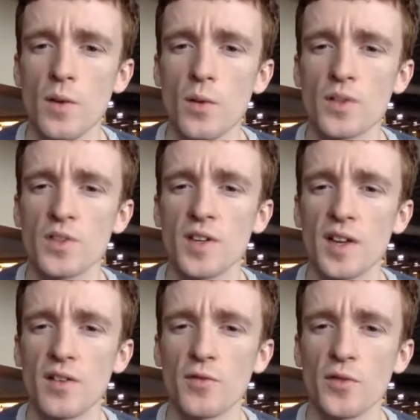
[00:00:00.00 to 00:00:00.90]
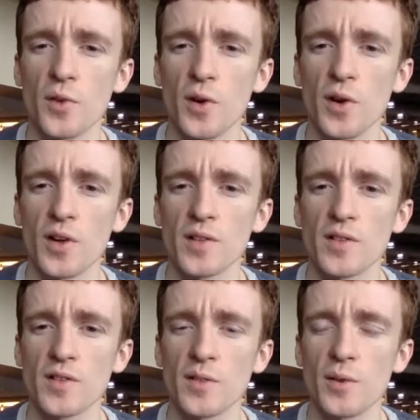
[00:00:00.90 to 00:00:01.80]
What did you get for?
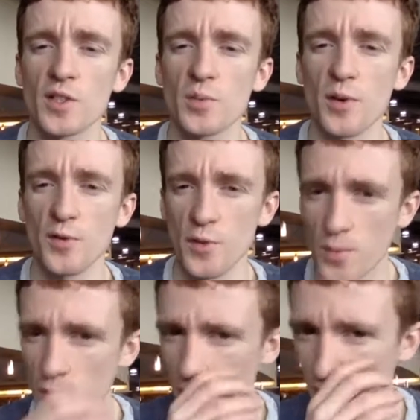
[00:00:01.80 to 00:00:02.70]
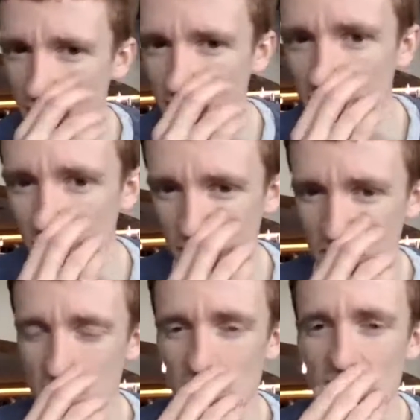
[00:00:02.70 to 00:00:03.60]
What did you put for point or
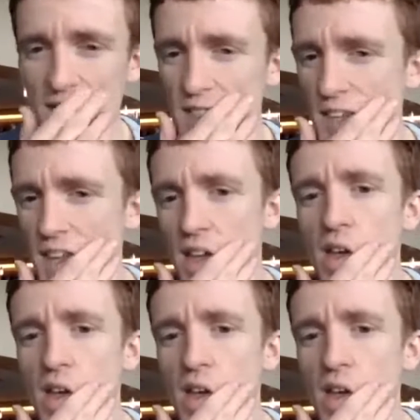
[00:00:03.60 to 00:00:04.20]
question 6?